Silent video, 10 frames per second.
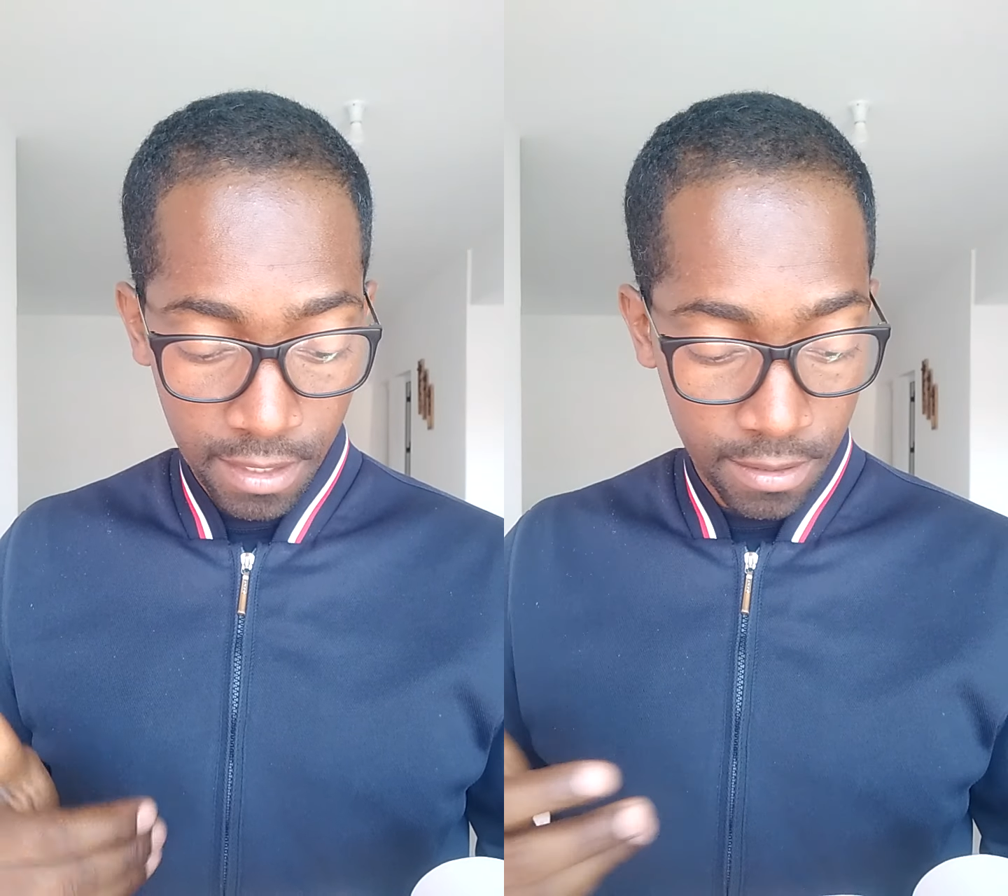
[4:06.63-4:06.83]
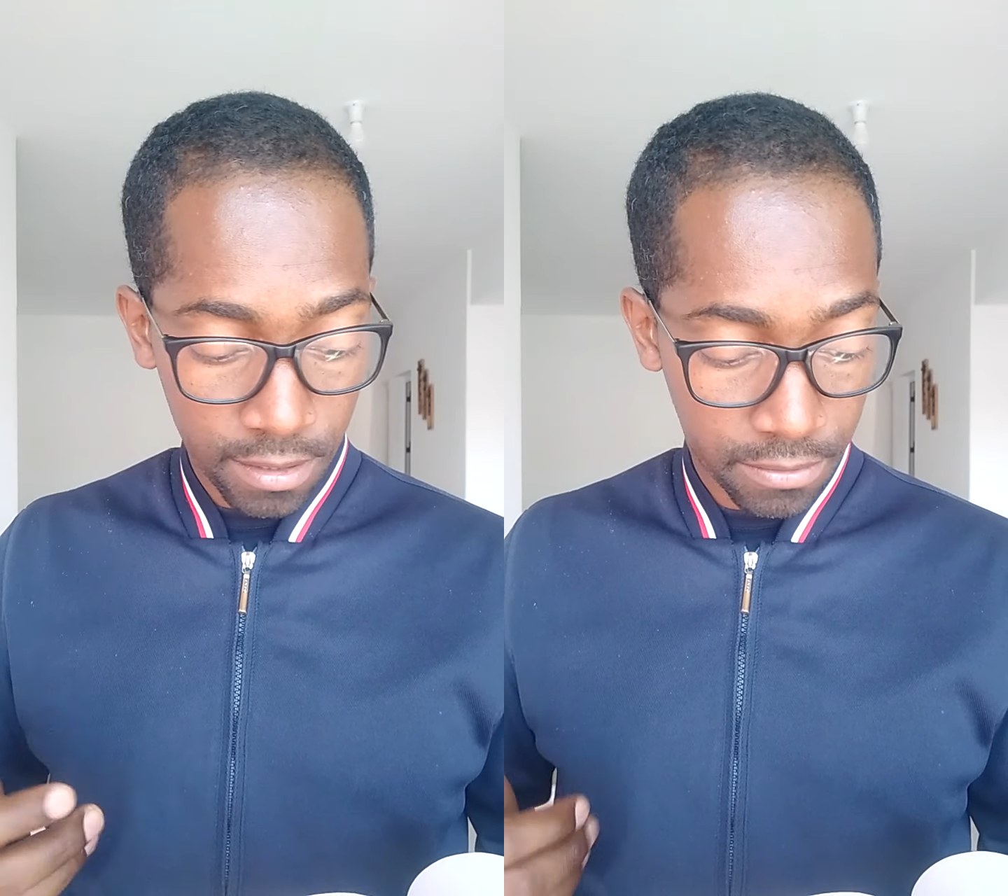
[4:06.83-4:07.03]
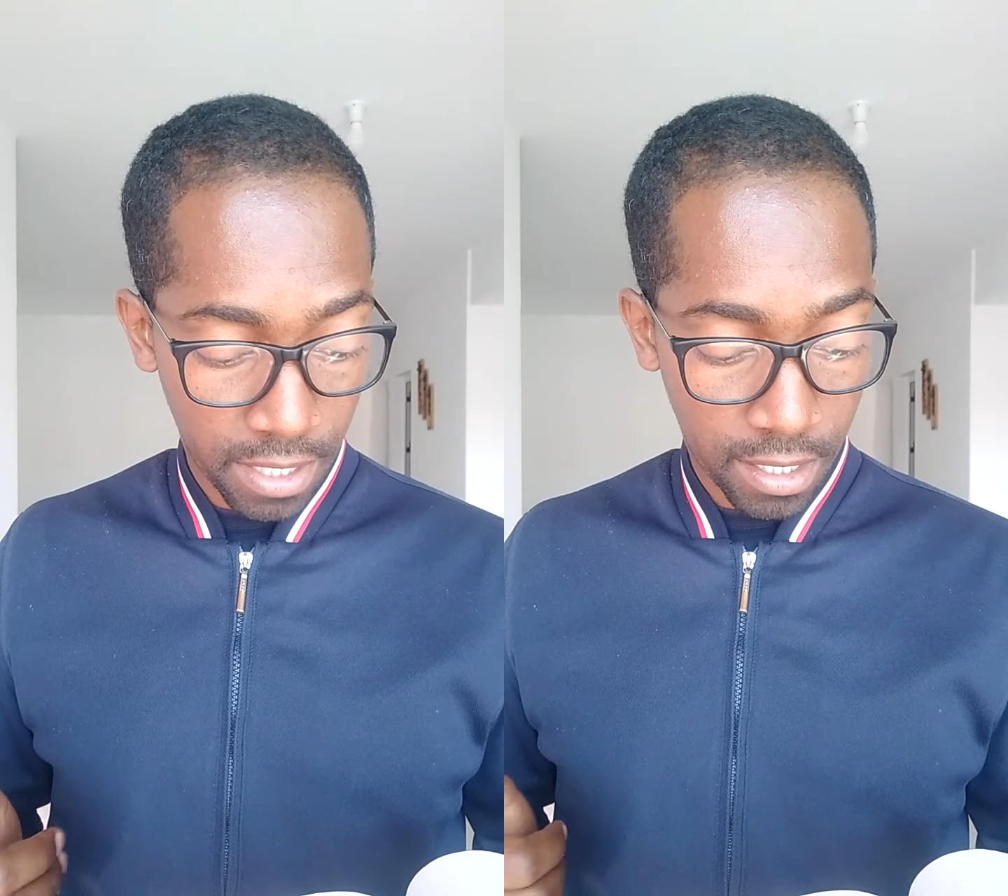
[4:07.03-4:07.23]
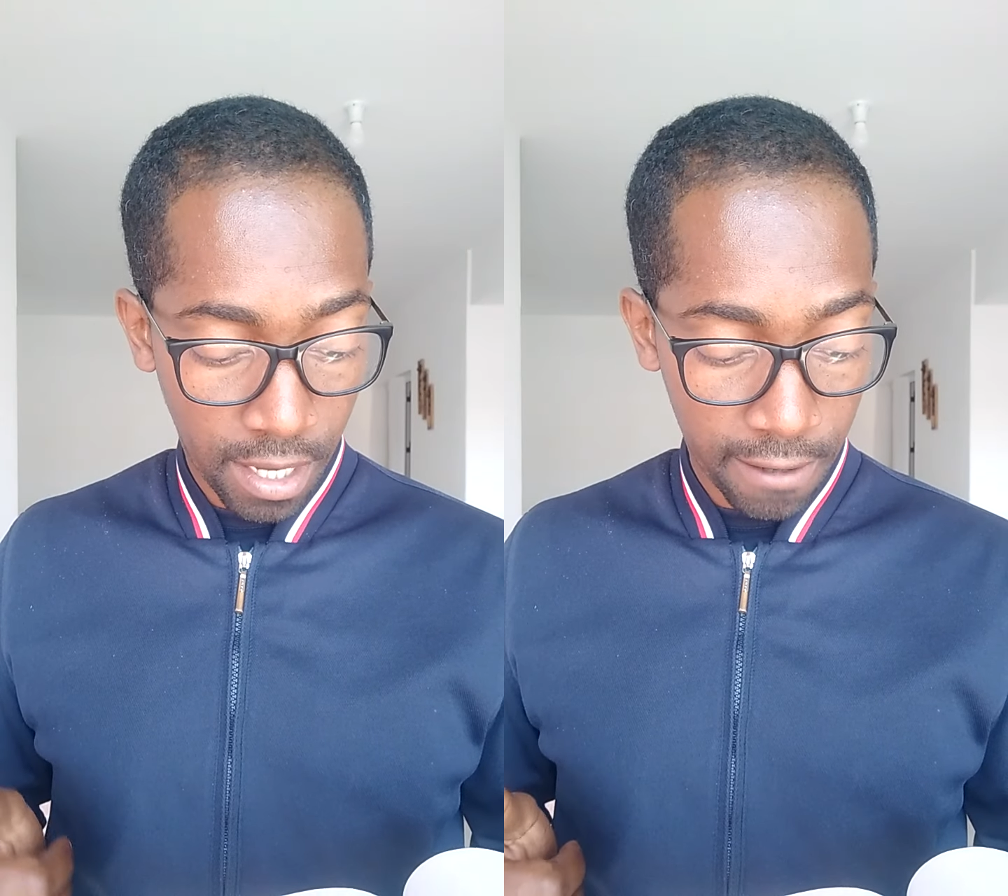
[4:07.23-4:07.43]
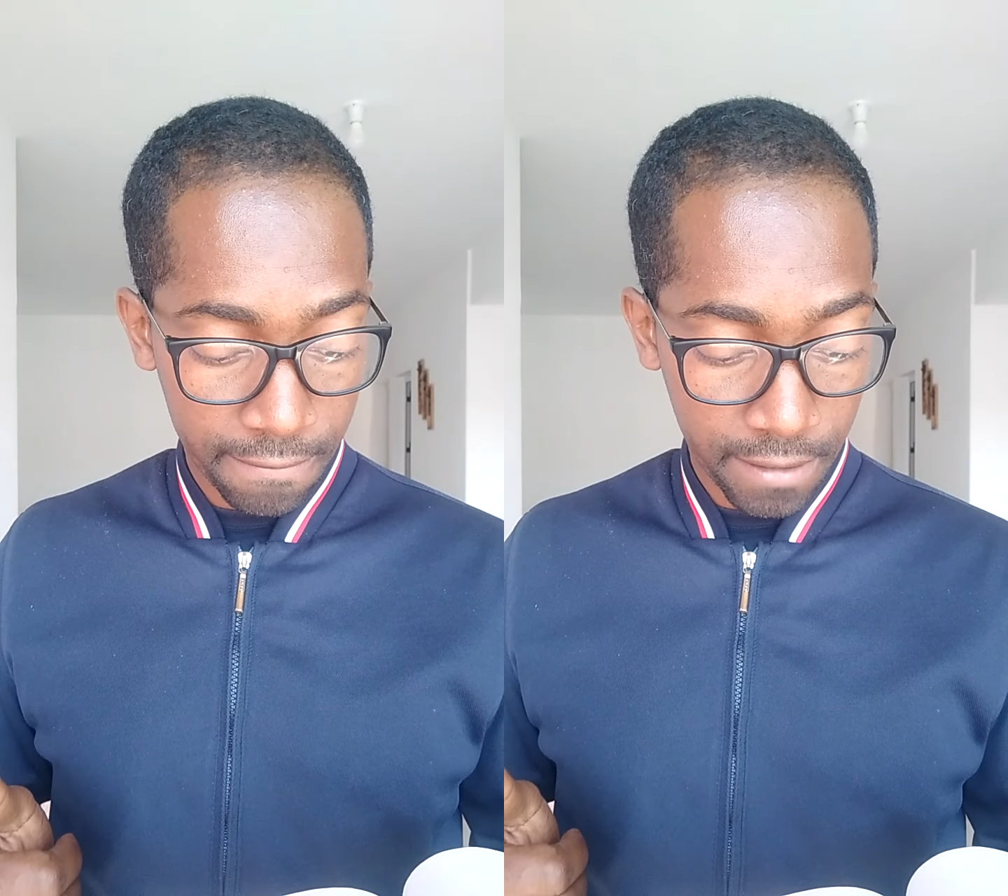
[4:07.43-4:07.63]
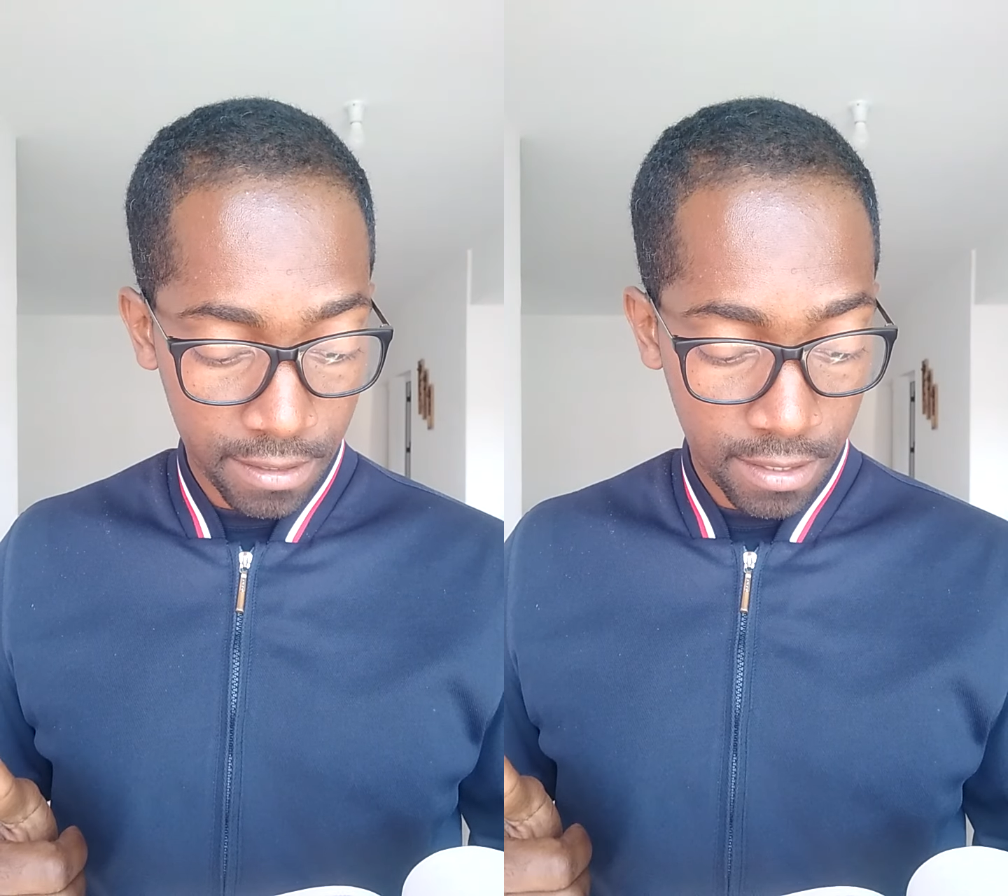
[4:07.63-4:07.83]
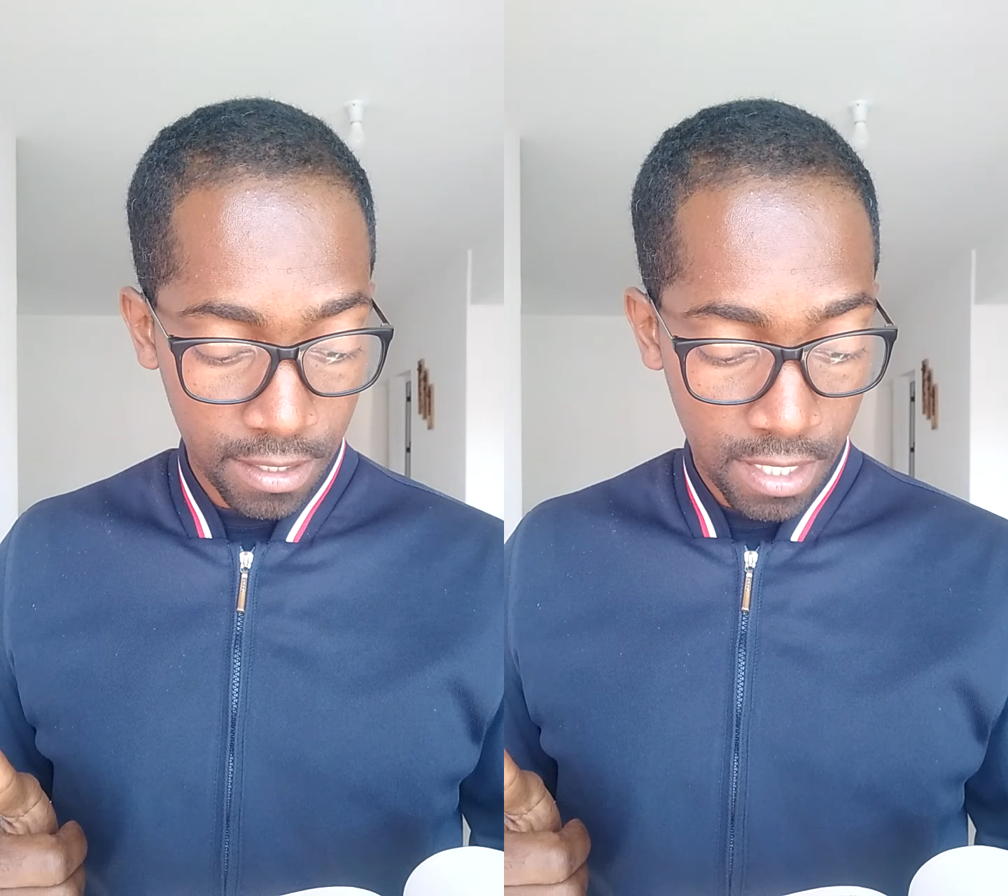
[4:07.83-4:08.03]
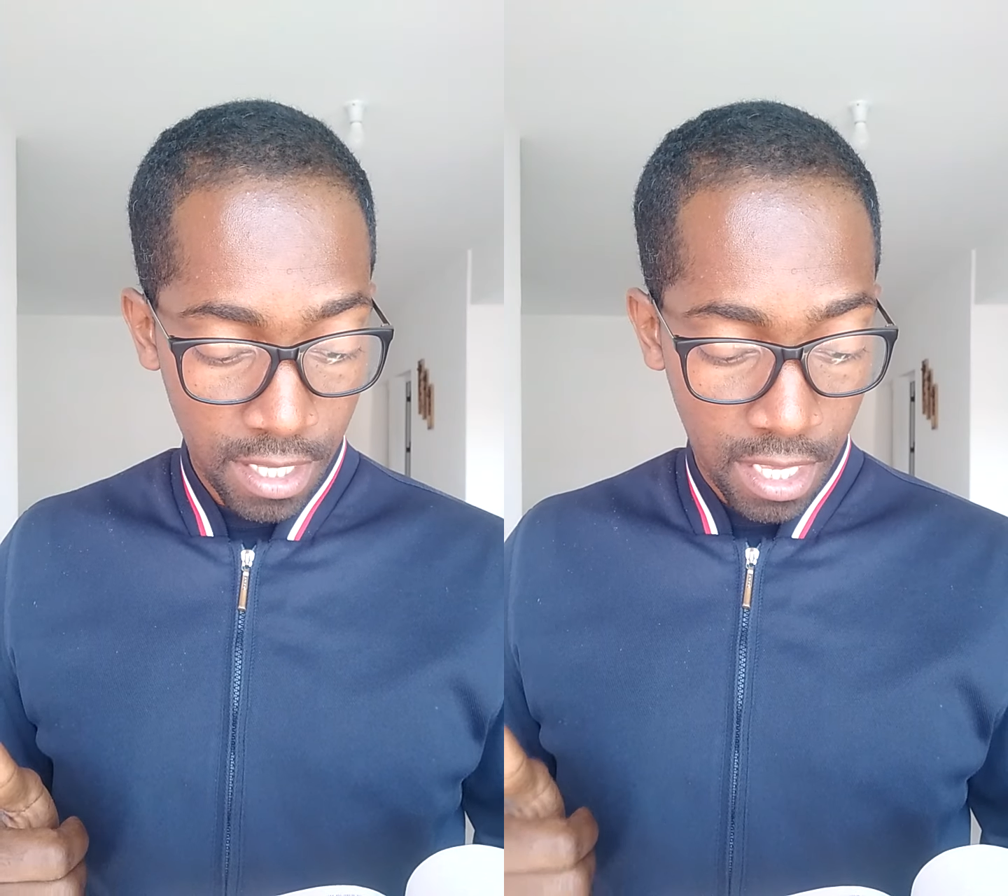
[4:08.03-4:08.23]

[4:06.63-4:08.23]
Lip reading: He's going to create conflicts.